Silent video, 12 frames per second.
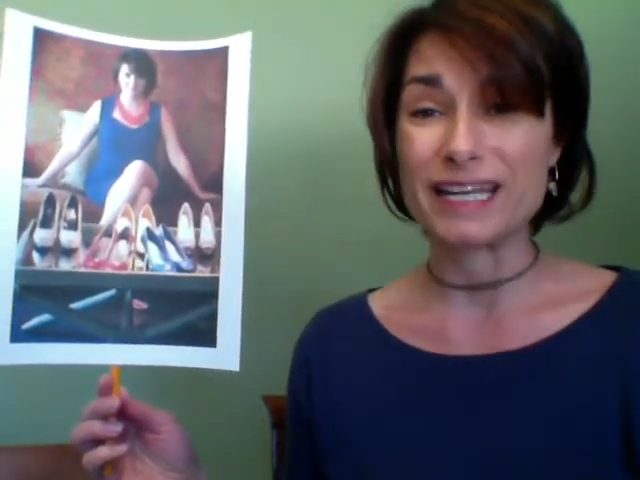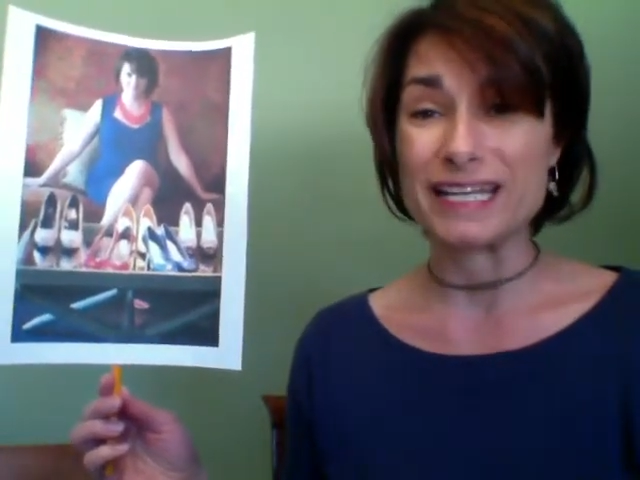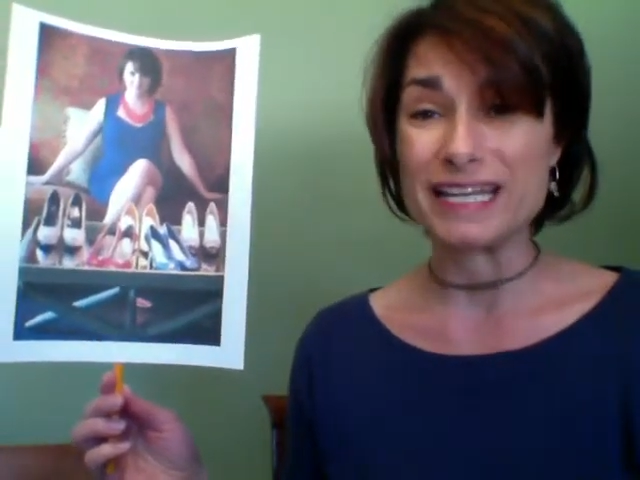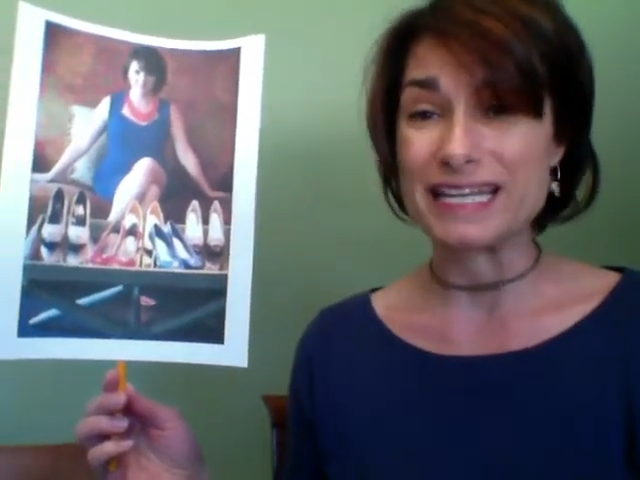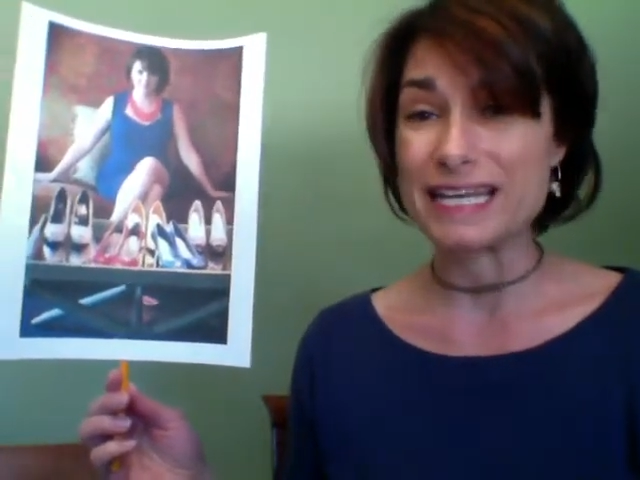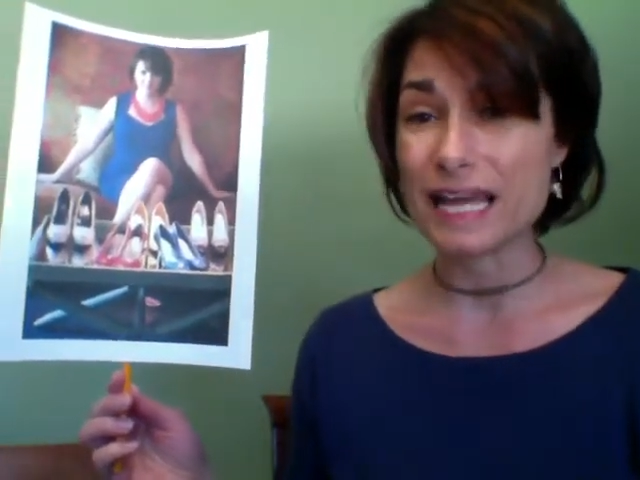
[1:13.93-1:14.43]

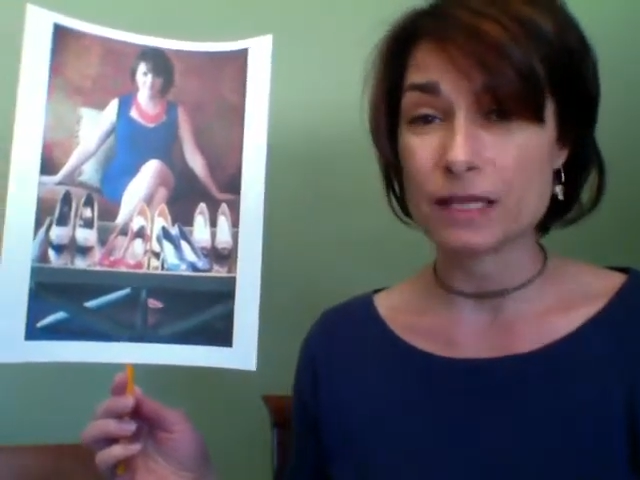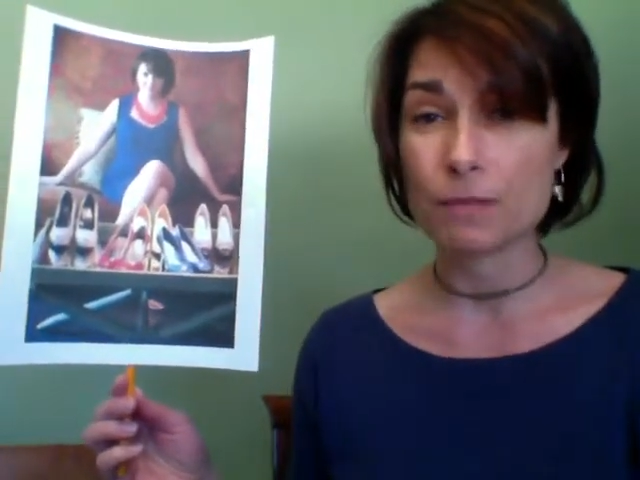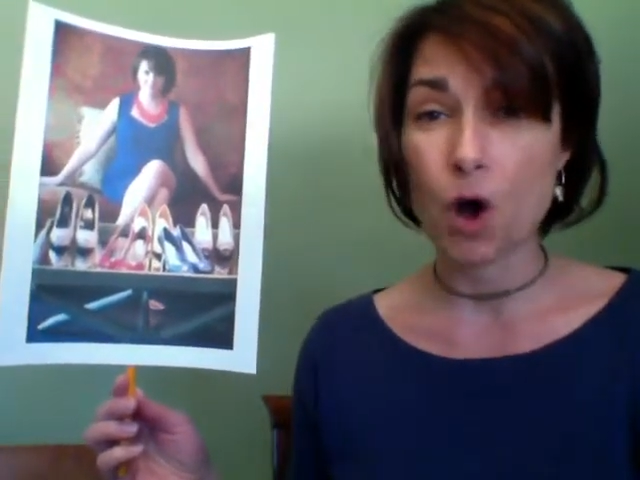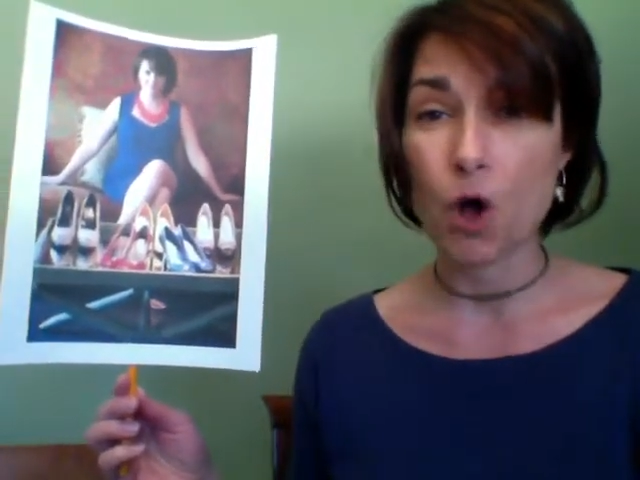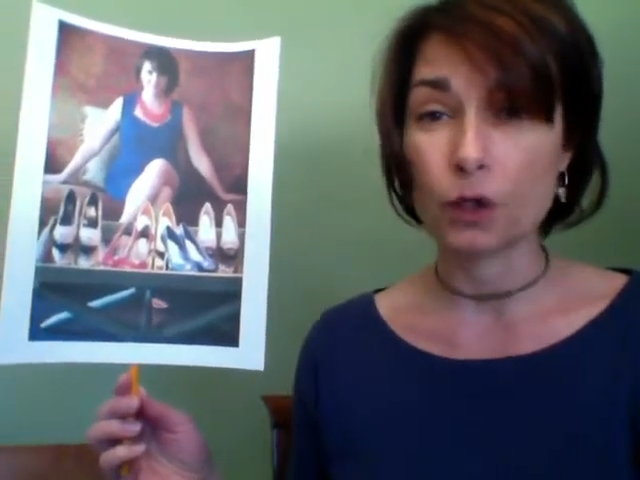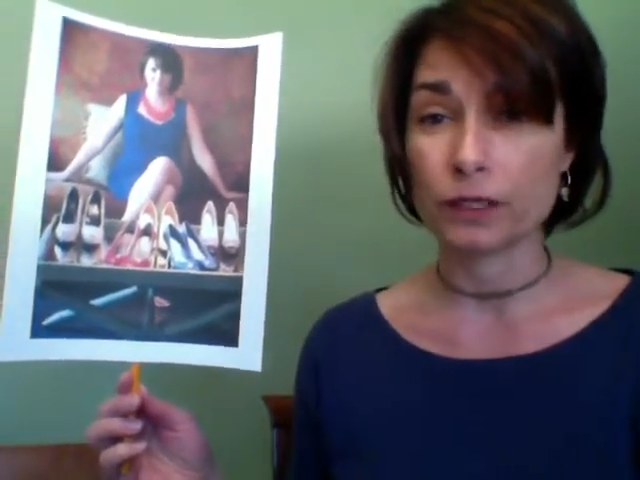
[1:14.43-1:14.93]
to get
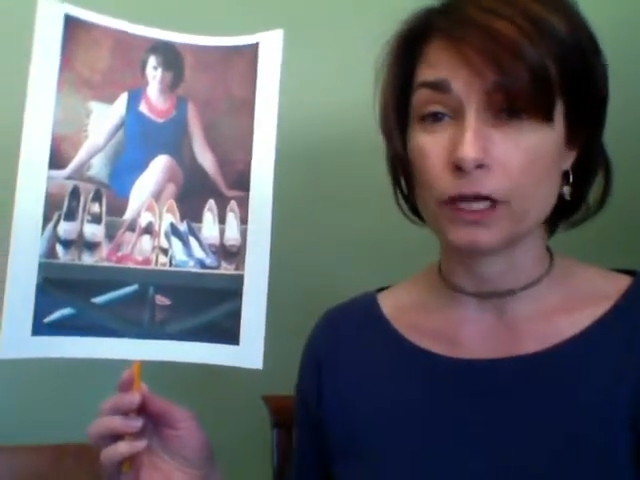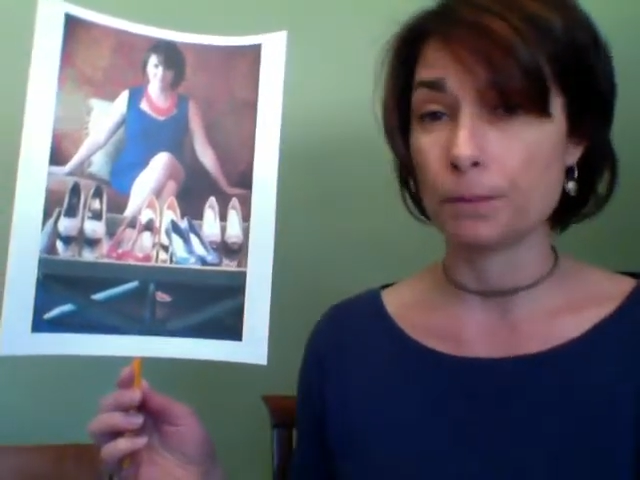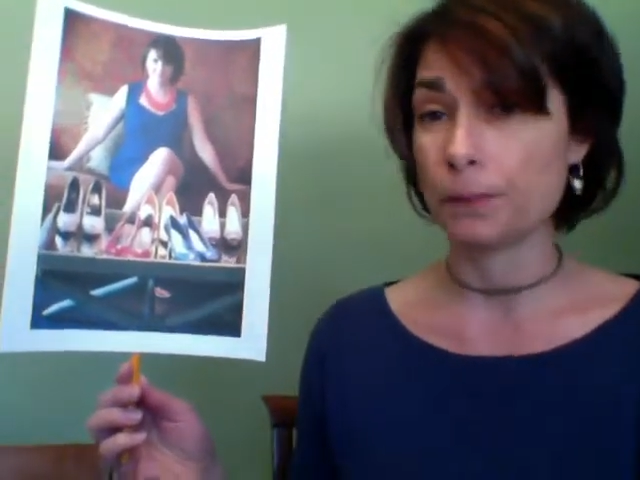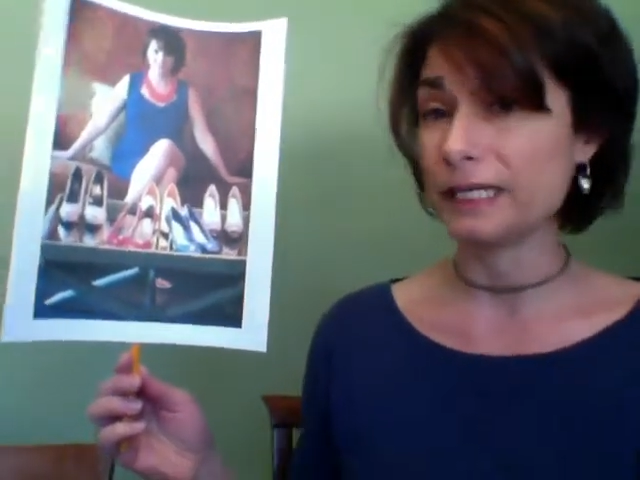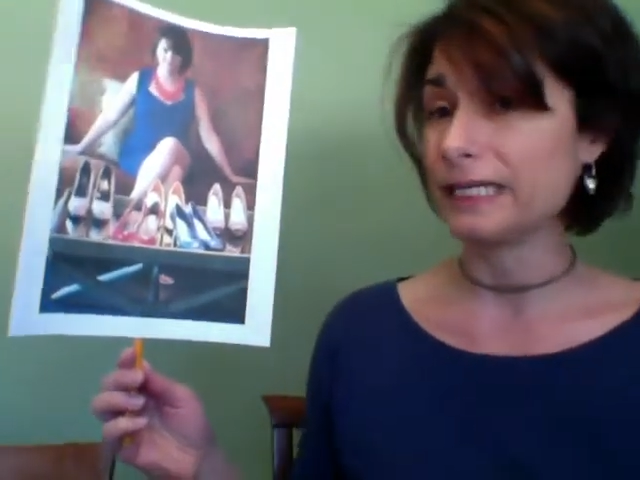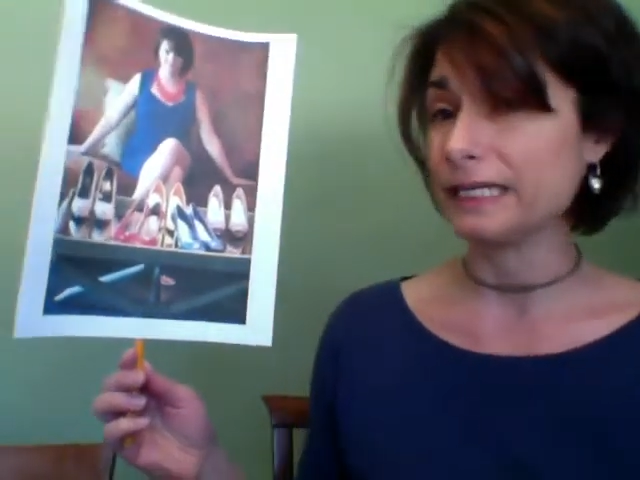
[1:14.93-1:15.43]
them all and
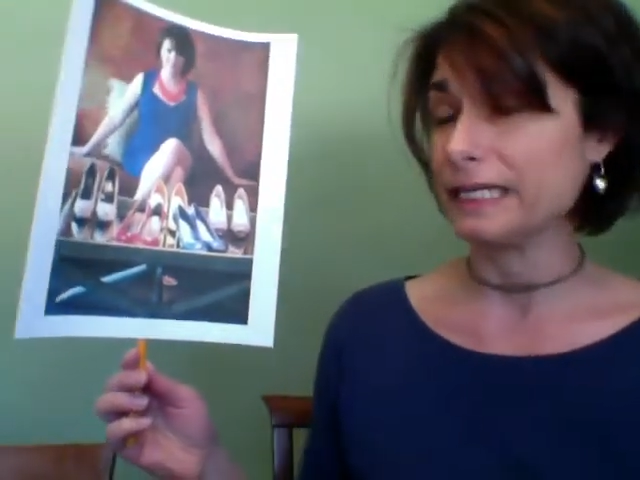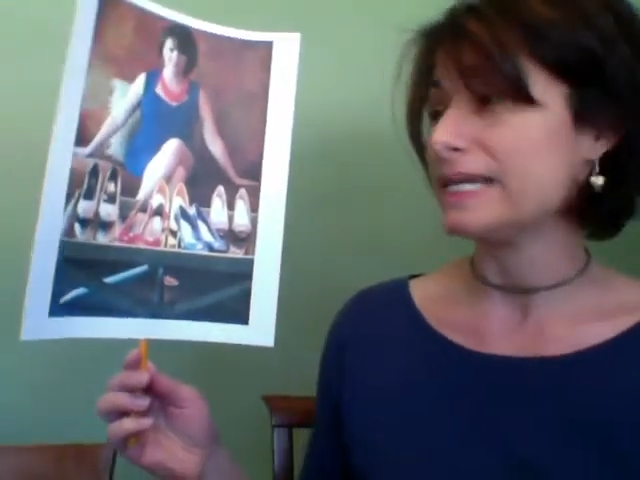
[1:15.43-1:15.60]
completely